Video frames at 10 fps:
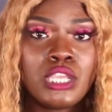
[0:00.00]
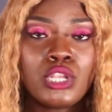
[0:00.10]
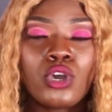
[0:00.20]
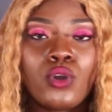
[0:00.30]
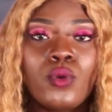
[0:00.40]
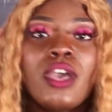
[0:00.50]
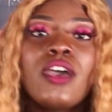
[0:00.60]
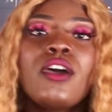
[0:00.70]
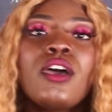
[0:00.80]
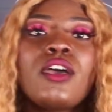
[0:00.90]
You know,
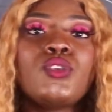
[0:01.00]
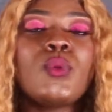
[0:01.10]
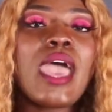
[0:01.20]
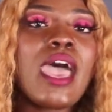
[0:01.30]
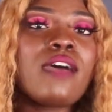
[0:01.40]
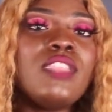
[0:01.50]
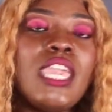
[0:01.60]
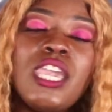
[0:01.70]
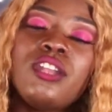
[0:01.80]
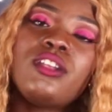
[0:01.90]
you have
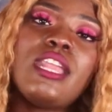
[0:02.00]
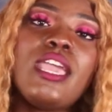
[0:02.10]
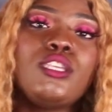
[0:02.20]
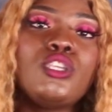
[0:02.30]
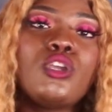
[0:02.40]
the internet,